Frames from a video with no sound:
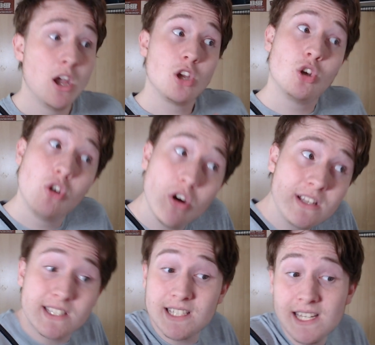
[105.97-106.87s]

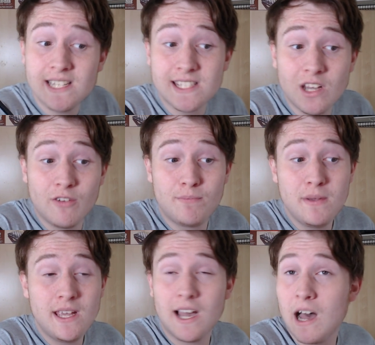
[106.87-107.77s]
could see itself
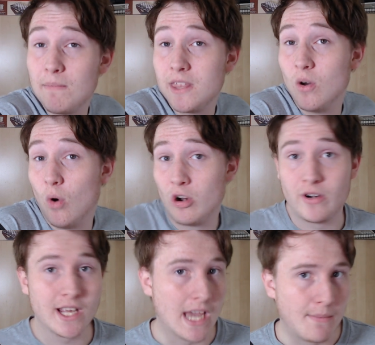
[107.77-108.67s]
being up the order
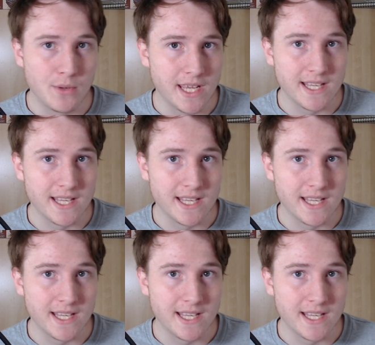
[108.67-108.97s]
in a couple years'